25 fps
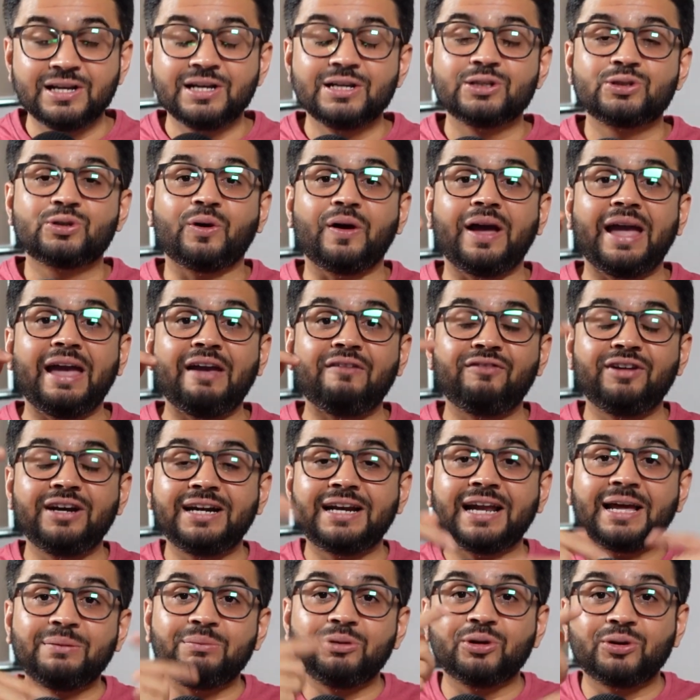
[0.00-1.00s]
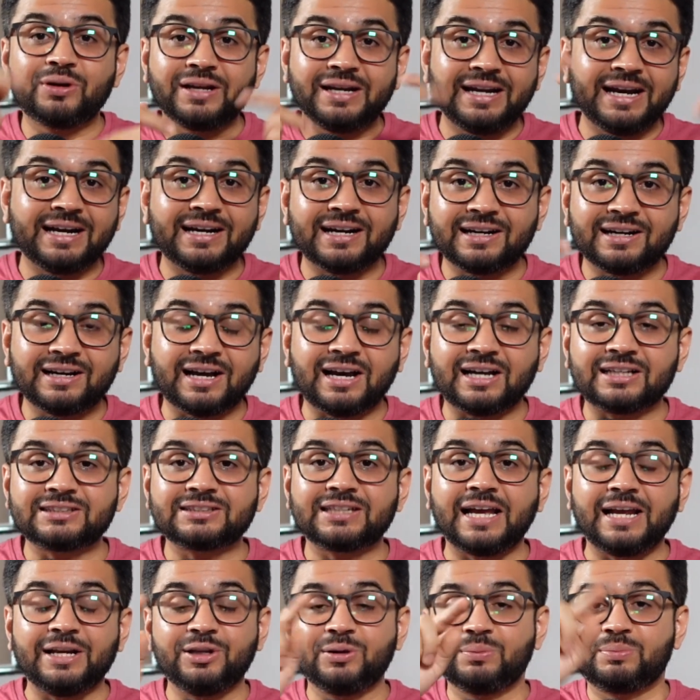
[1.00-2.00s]
So every time you create a task
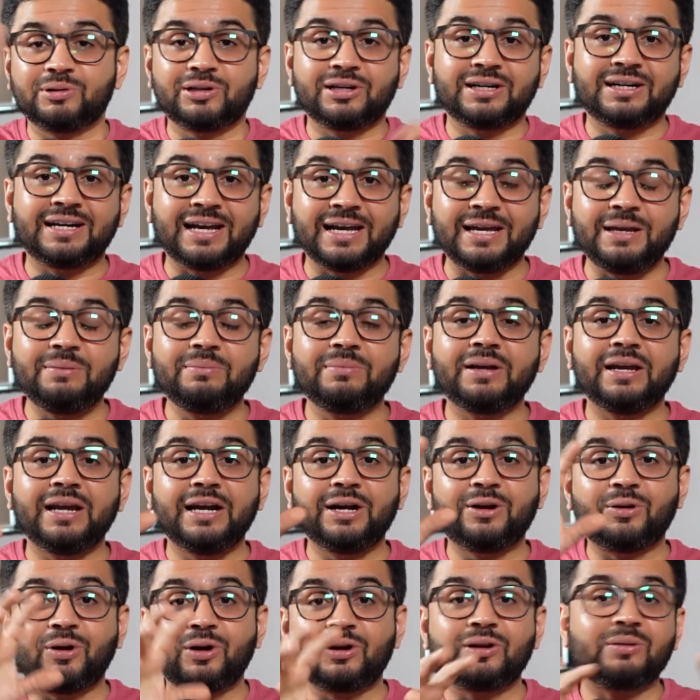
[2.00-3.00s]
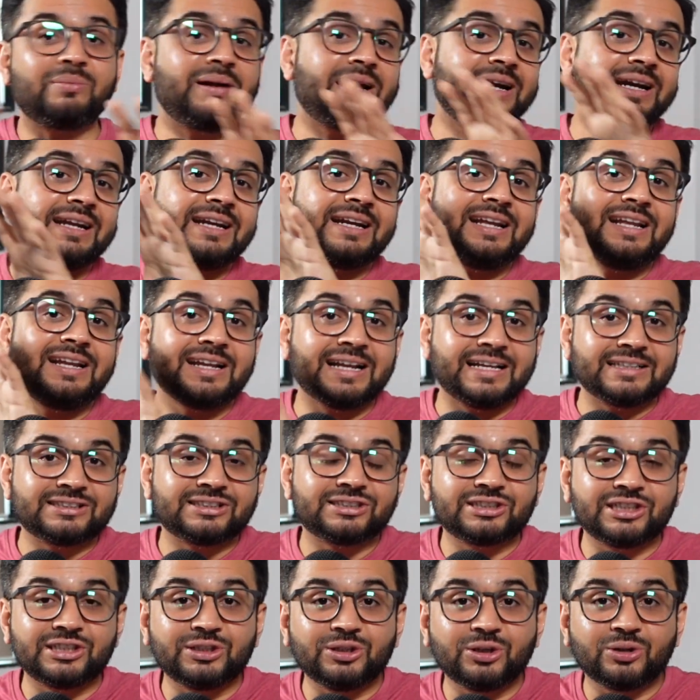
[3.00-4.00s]
and you put a time, it automatically rests
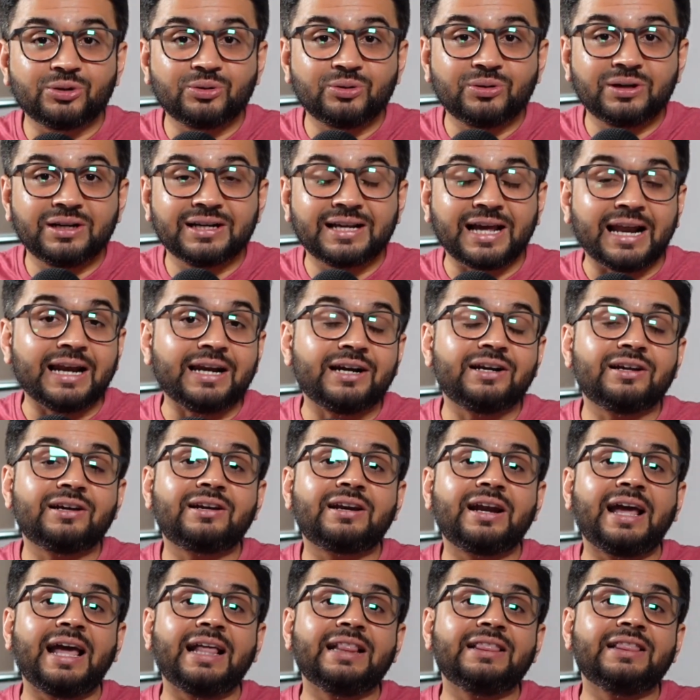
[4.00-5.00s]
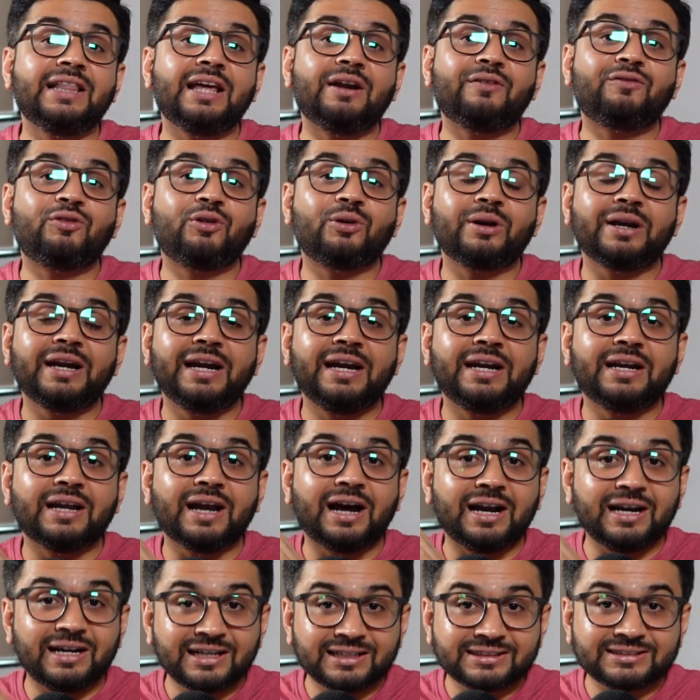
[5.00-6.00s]
in your Google Calendar, and therefore it
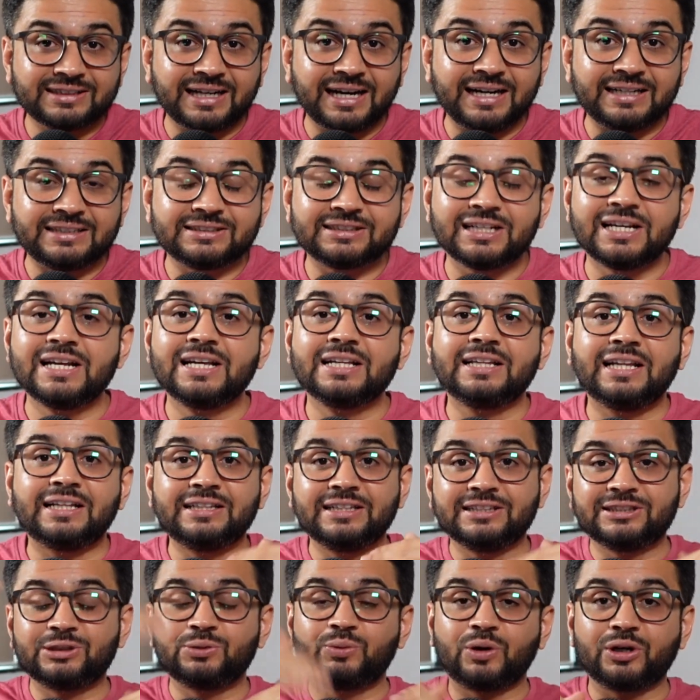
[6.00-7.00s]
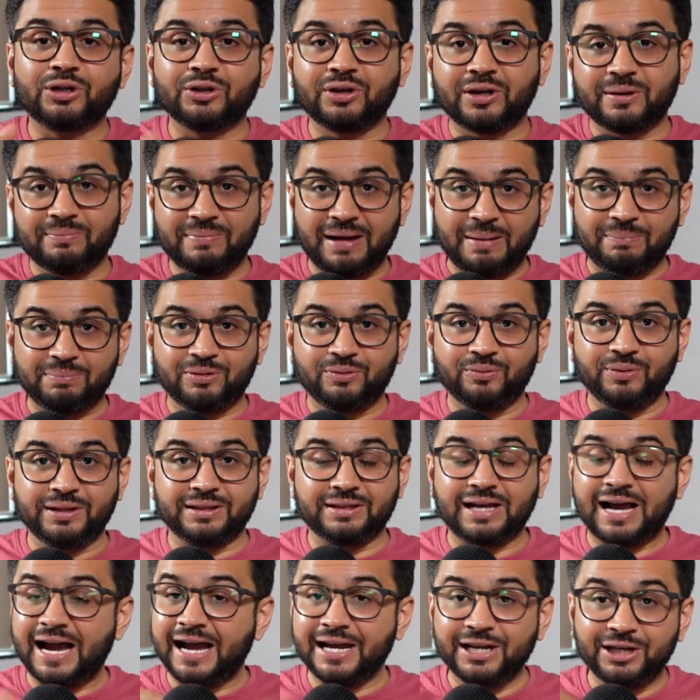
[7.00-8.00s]
understands that this is what you are mapped with.
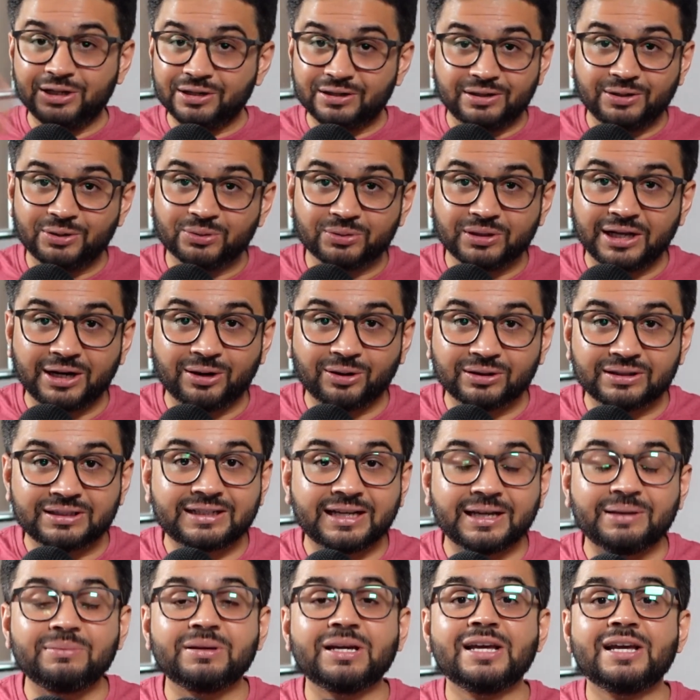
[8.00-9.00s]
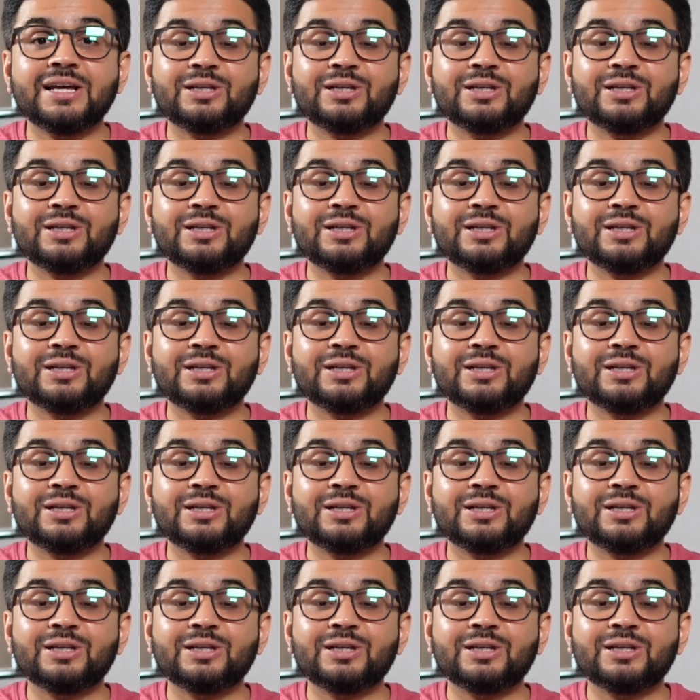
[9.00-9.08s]
I do that all the time.